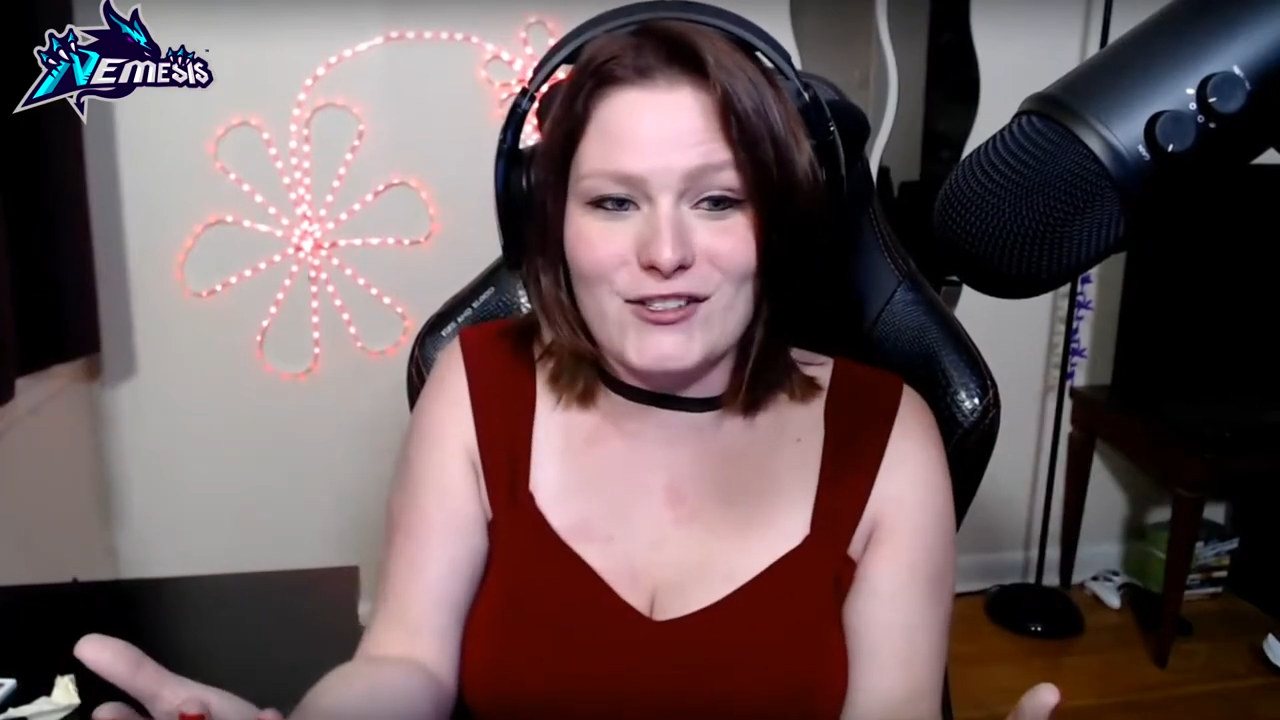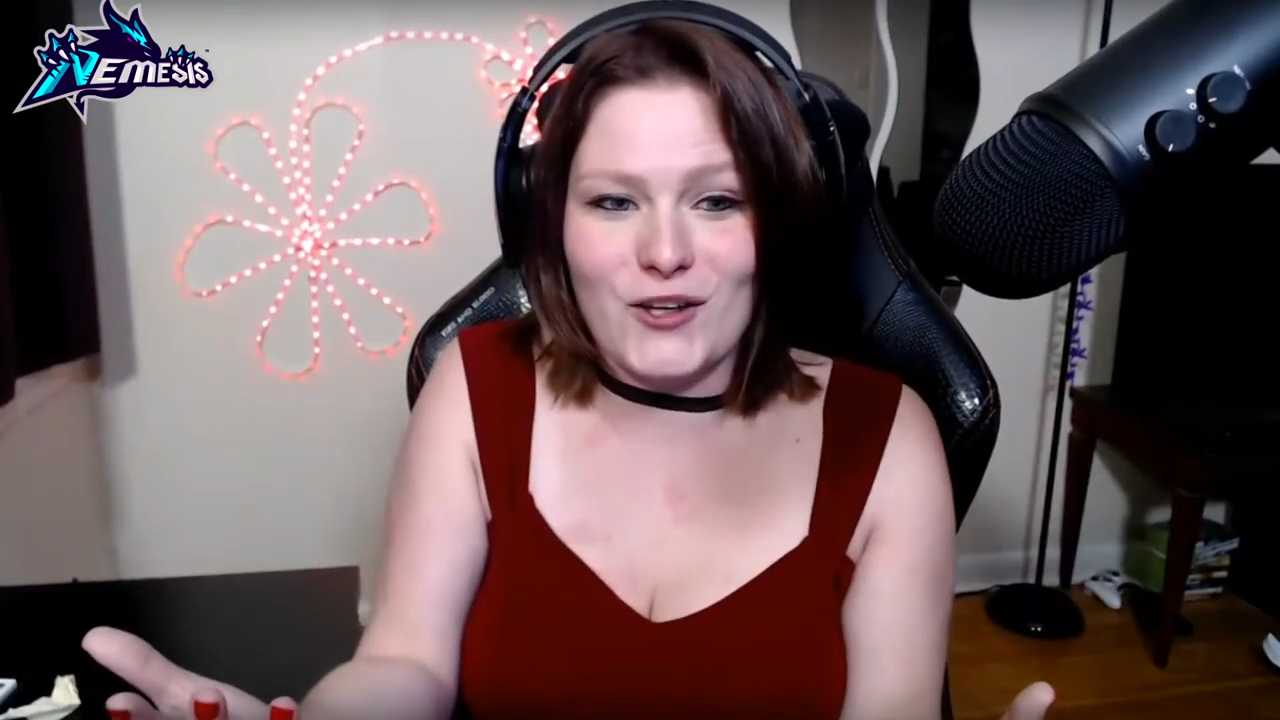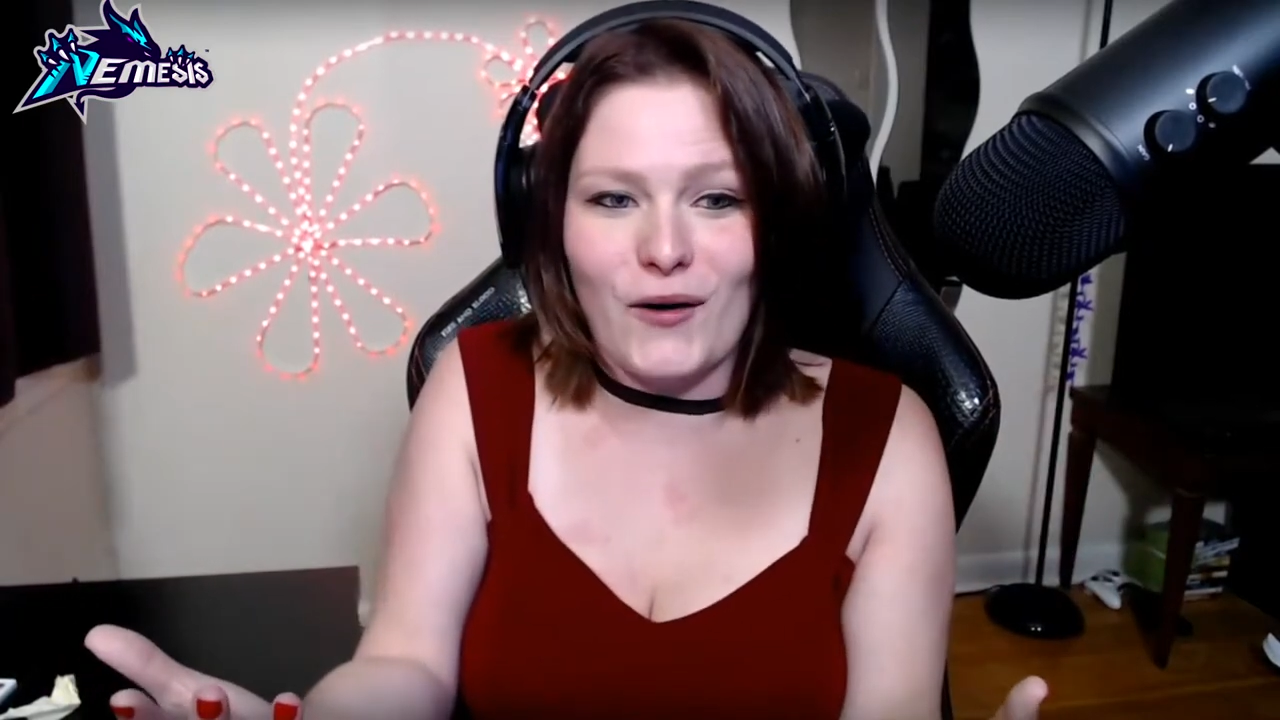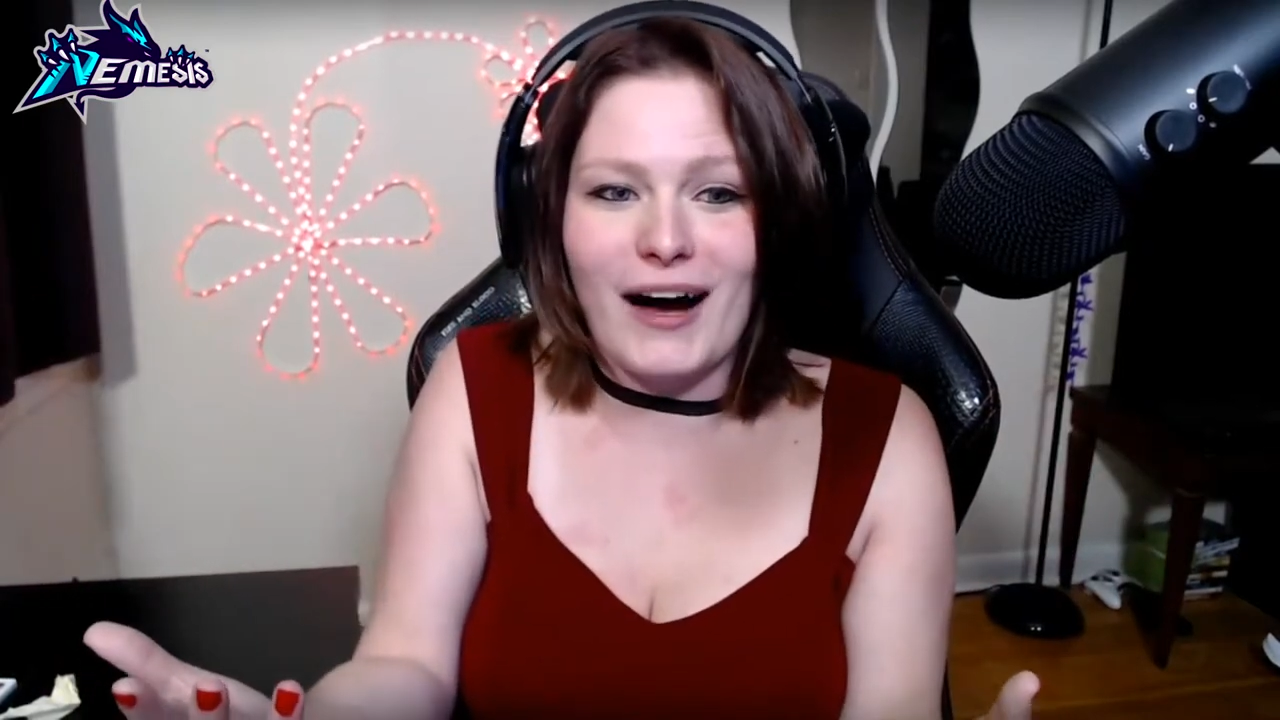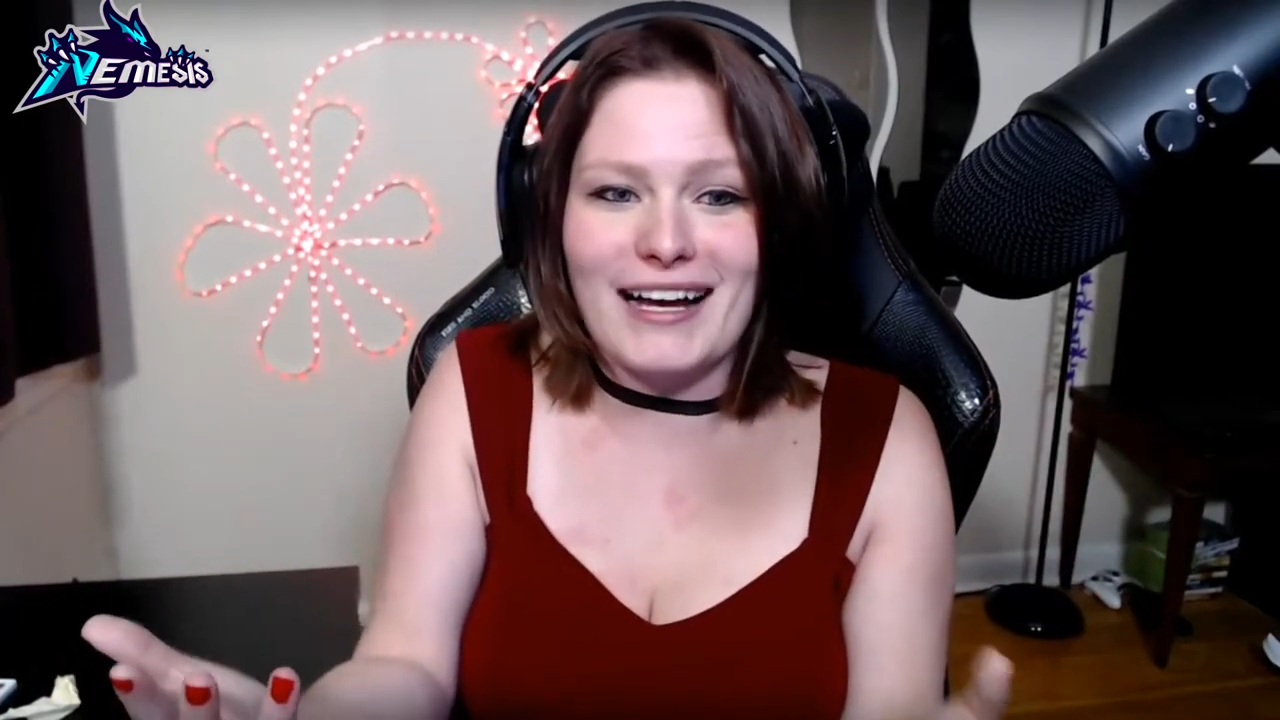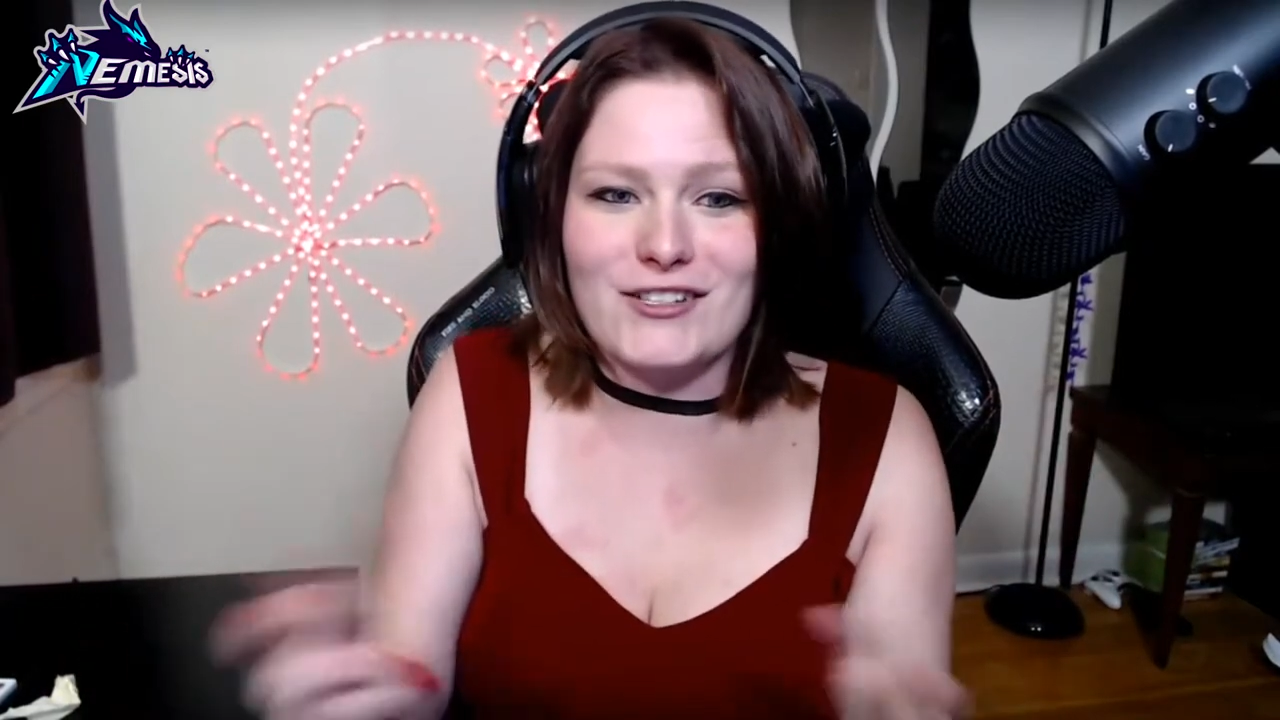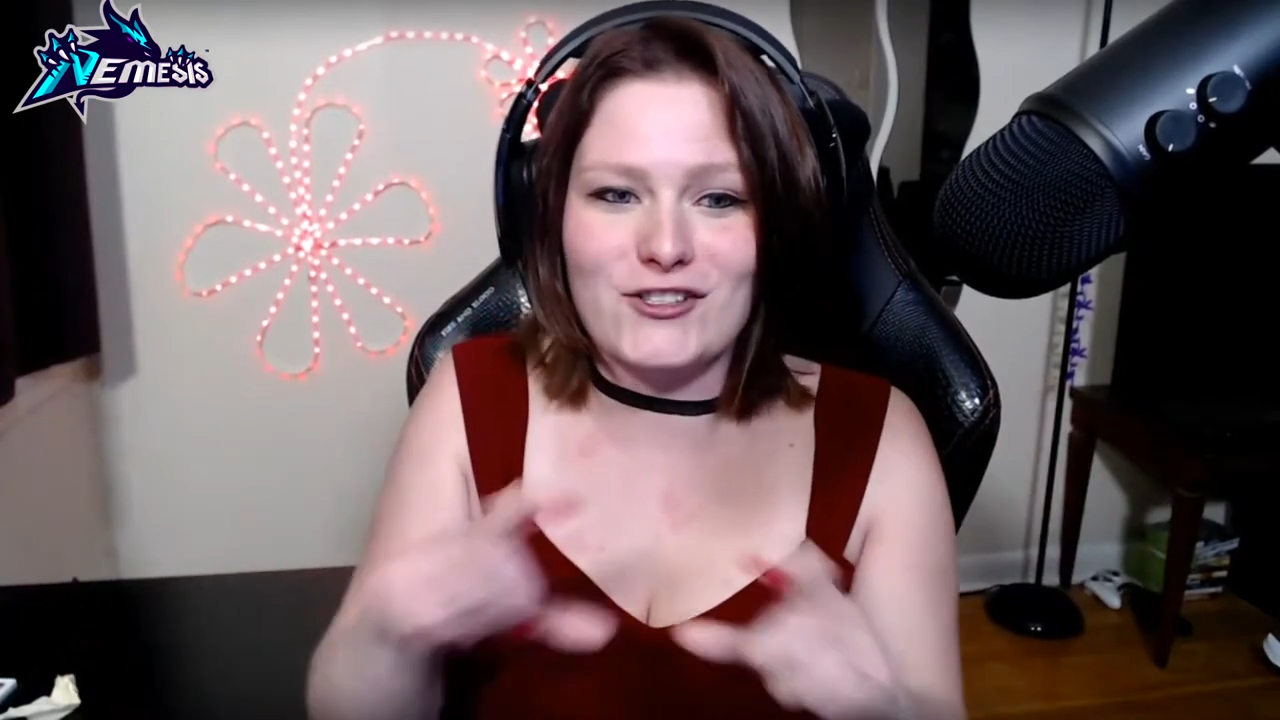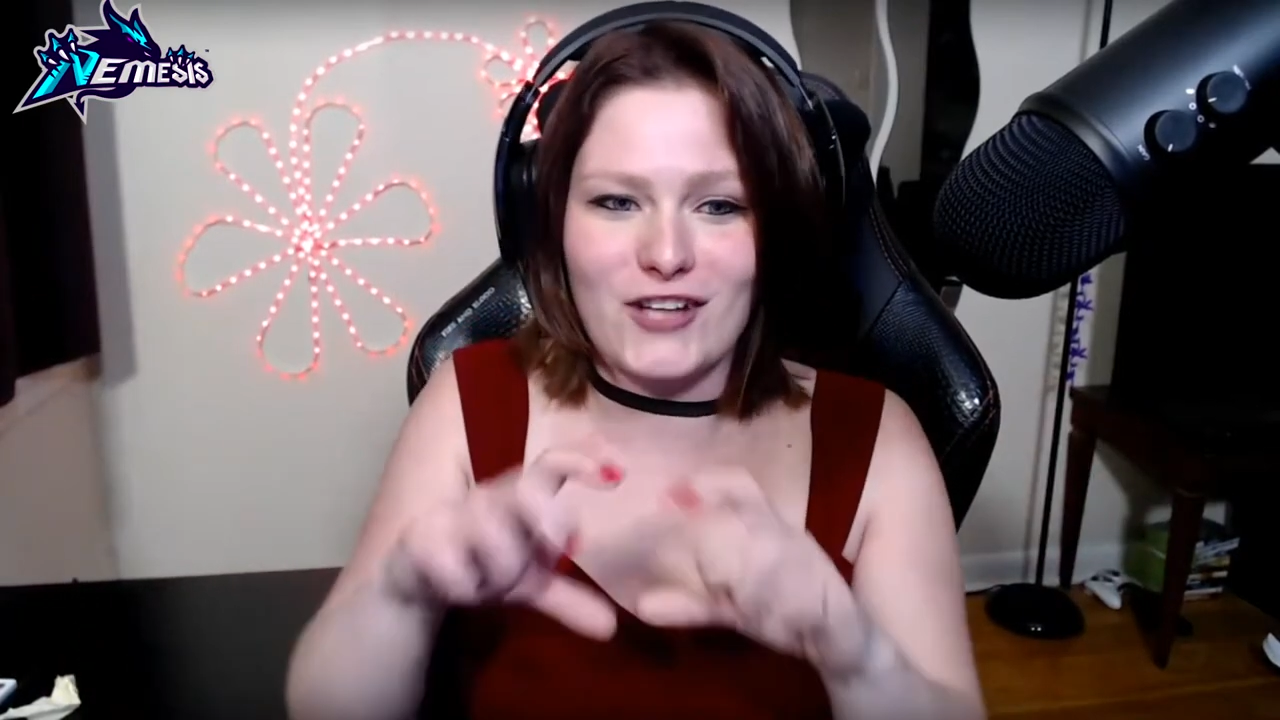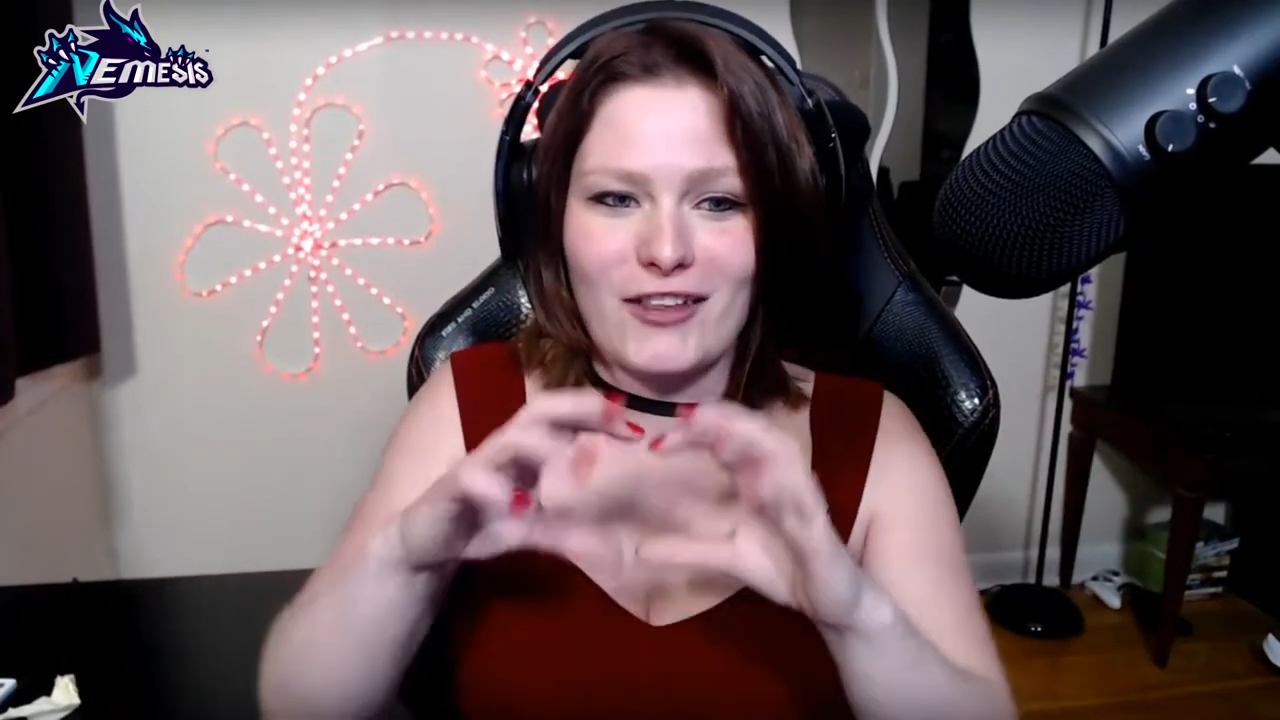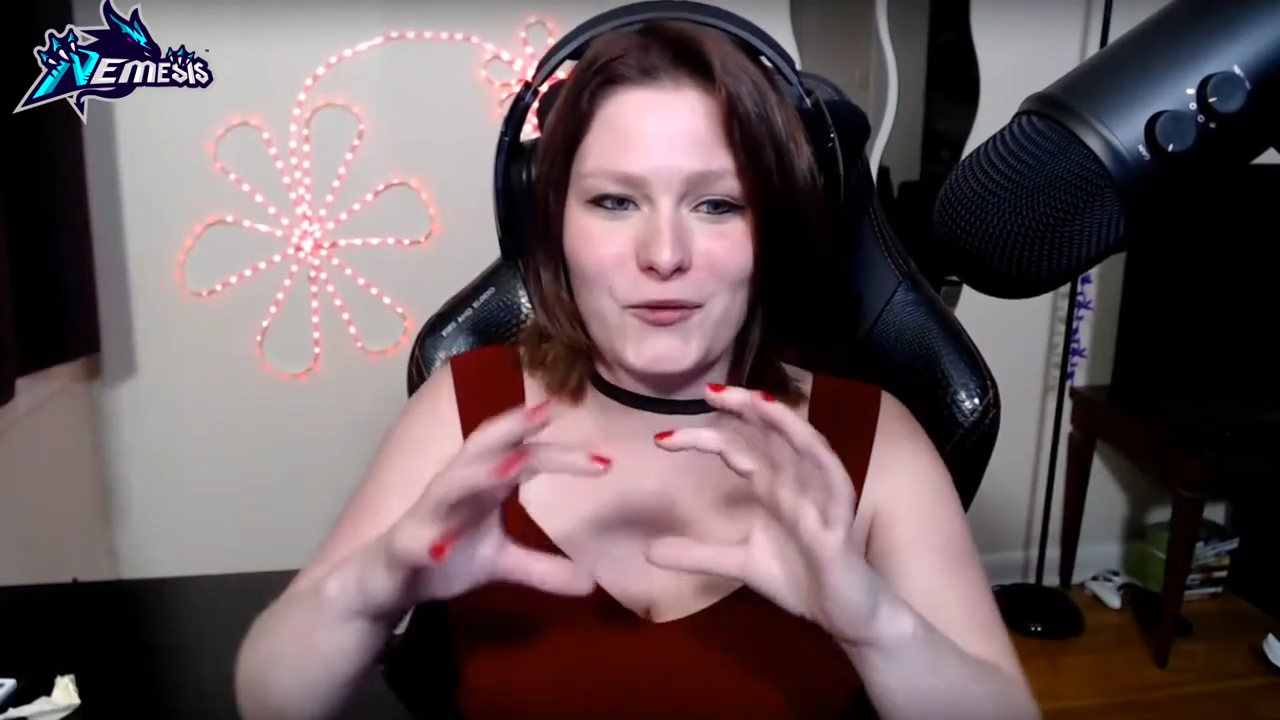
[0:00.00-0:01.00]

so I just saw